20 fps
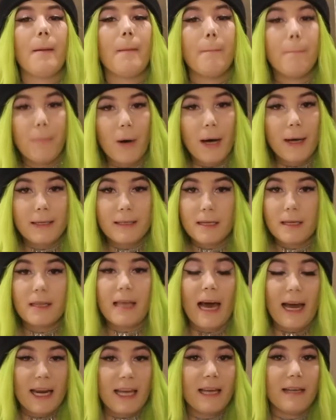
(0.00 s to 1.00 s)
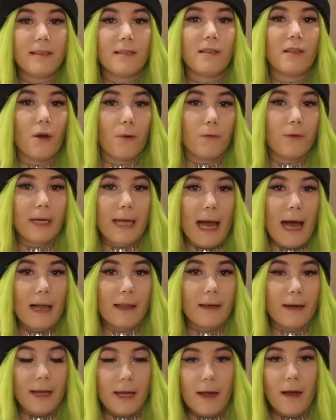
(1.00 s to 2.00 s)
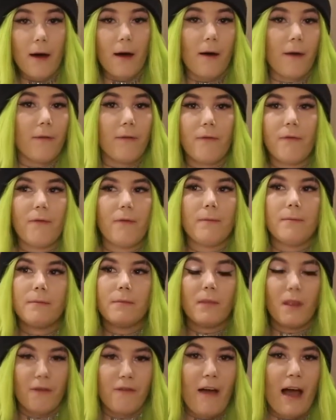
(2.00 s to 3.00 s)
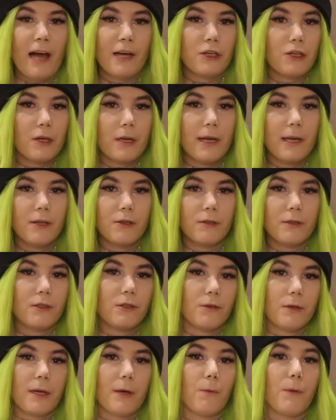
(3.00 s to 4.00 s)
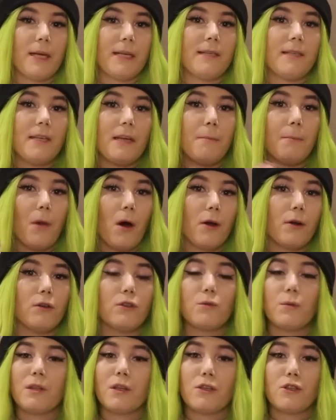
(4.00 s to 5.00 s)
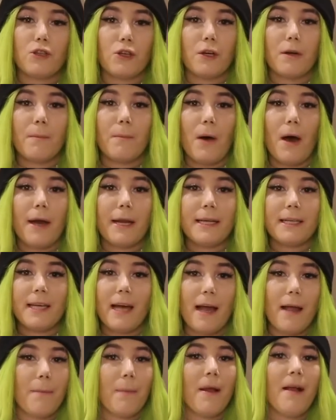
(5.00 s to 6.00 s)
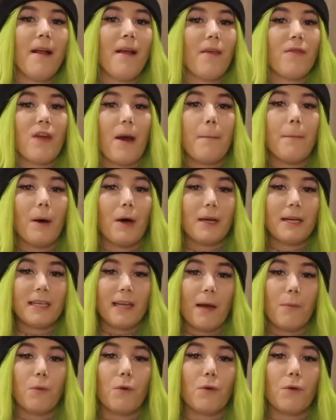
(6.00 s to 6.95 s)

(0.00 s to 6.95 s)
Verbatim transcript: but that is the reality of the fashion industry. We see models with a certain body type, that body type